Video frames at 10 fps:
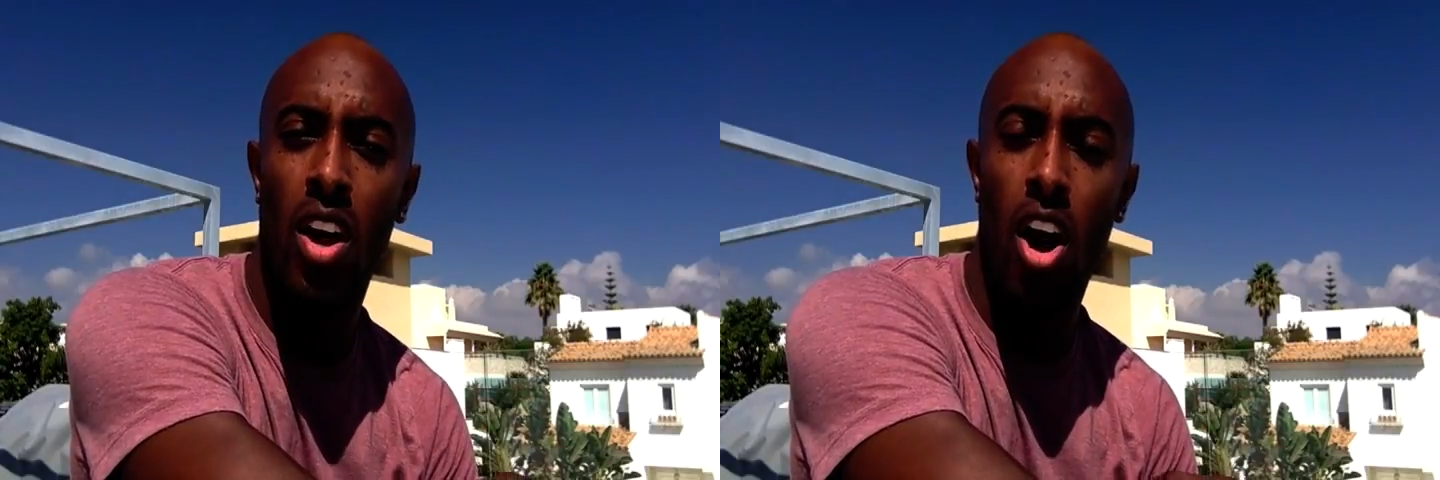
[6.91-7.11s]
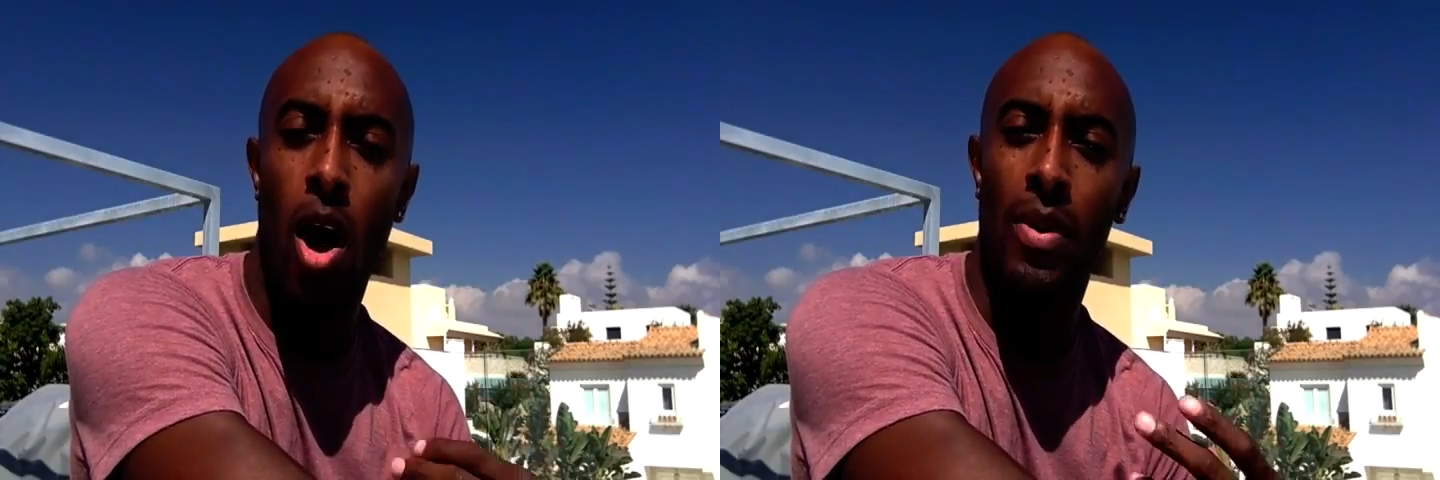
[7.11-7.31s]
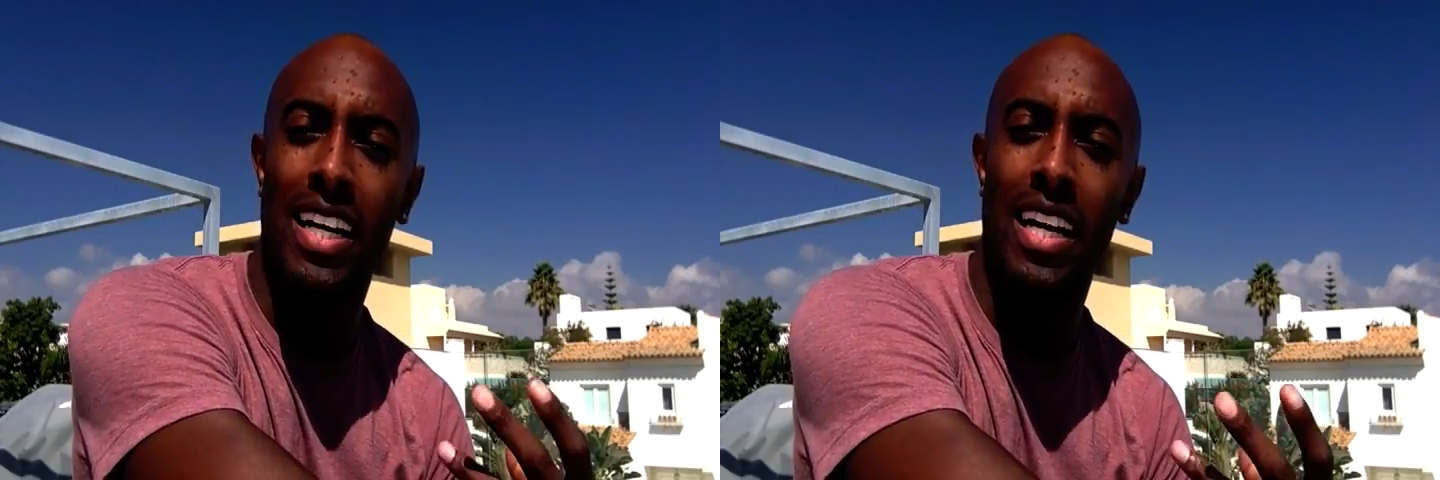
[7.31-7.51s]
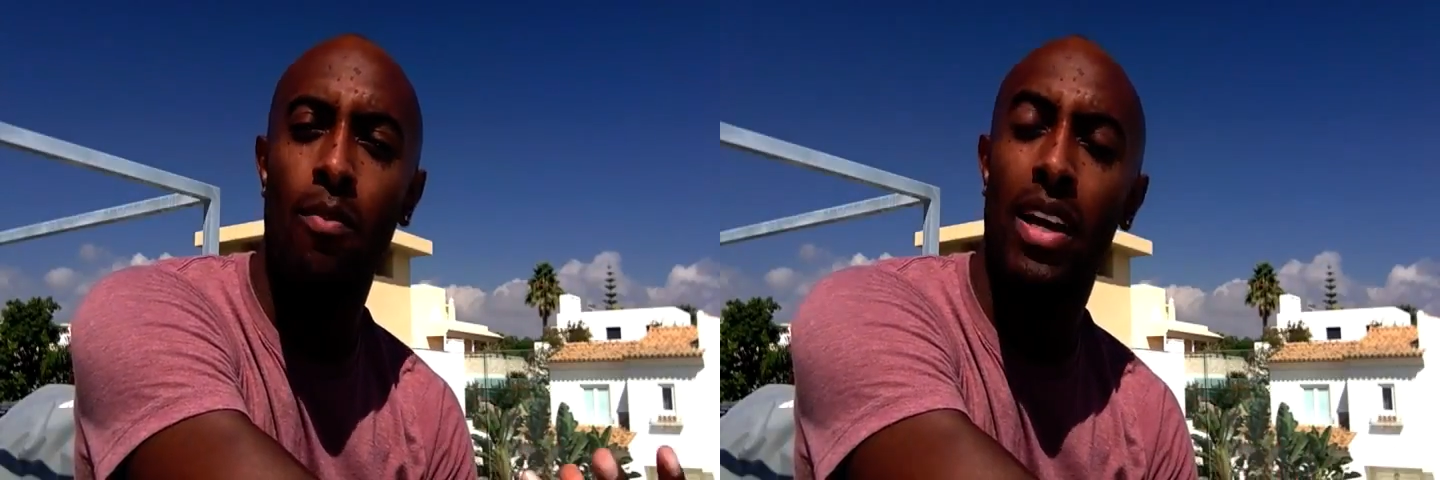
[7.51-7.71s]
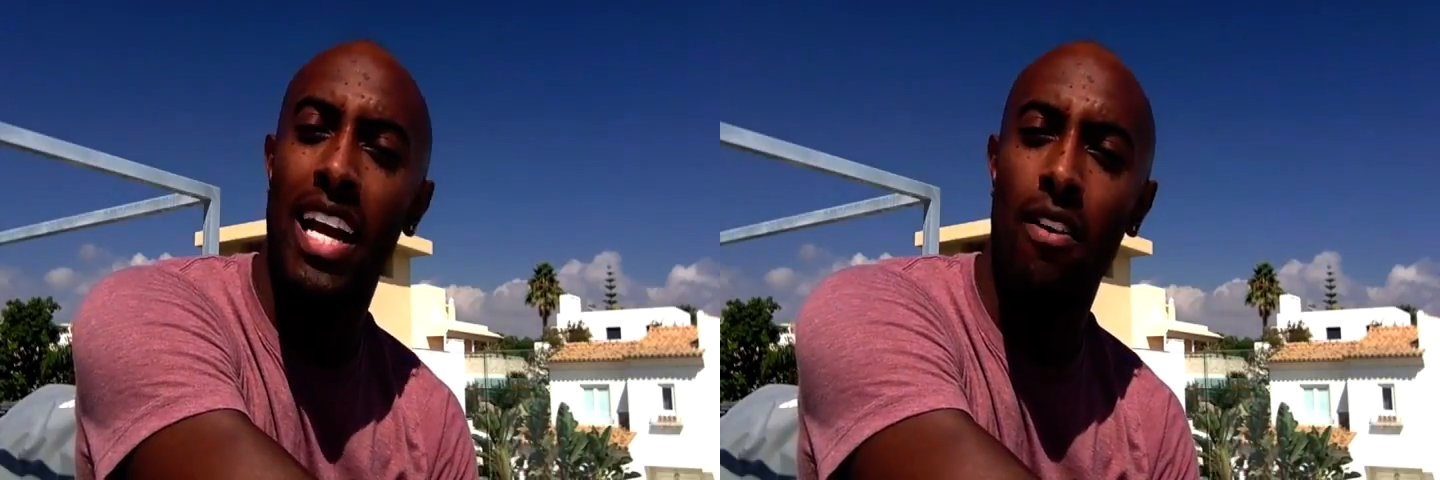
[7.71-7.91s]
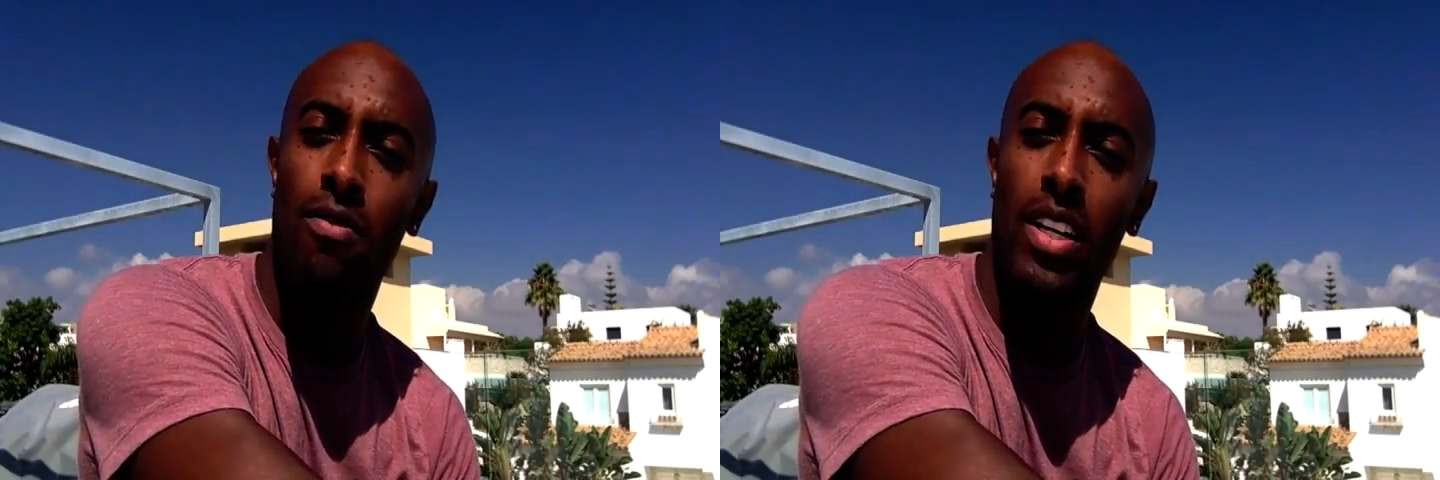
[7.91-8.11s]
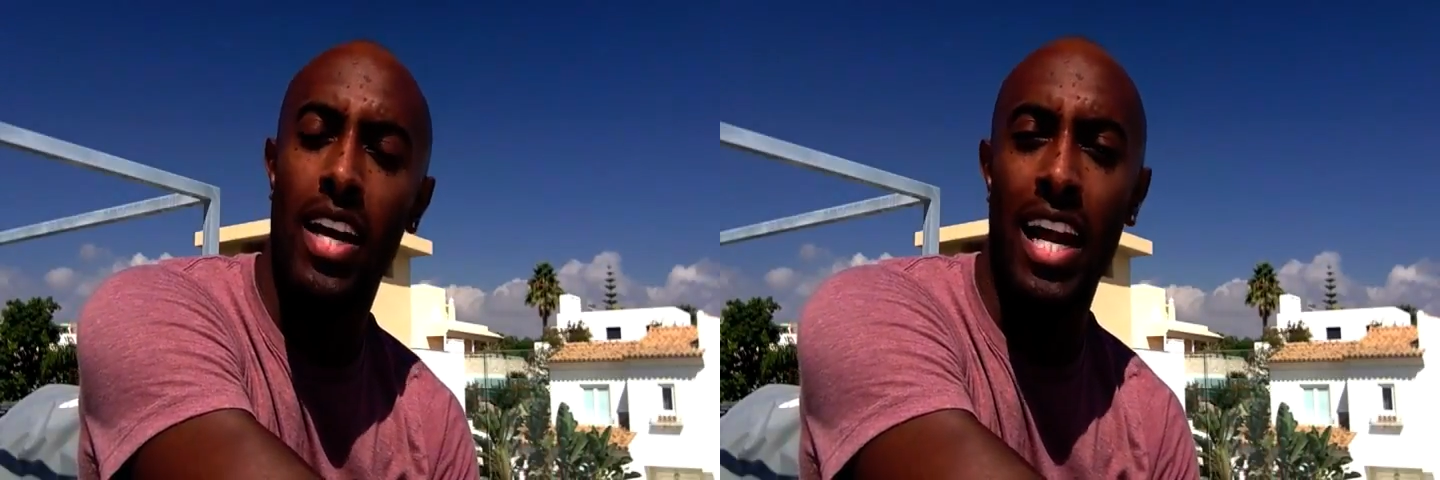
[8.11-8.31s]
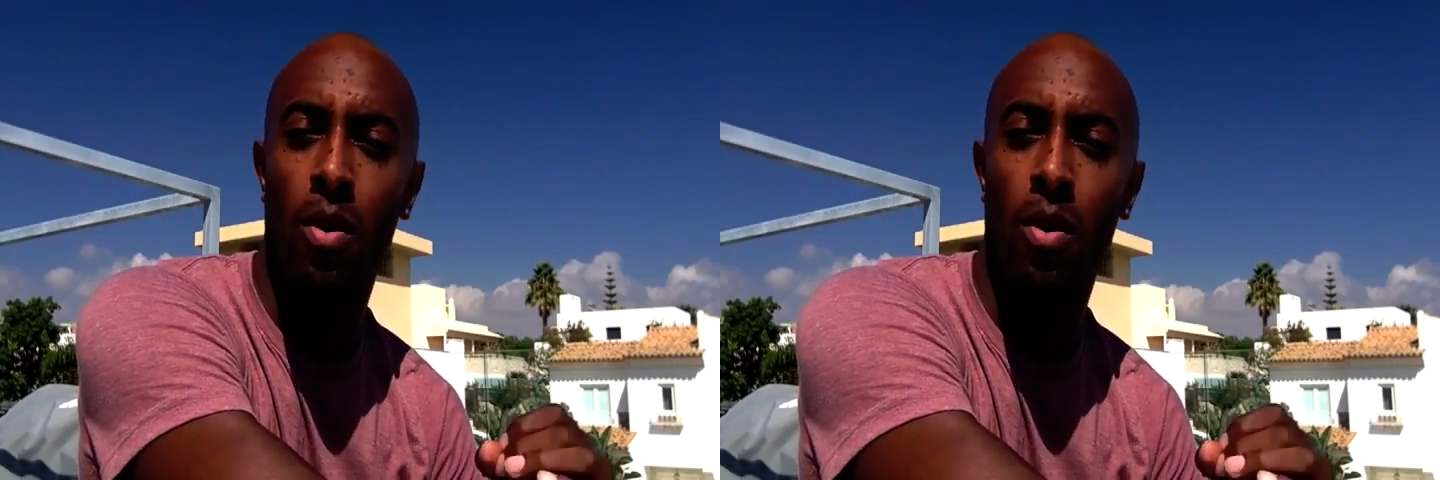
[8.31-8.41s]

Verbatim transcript: I'm an Olympic athlete and a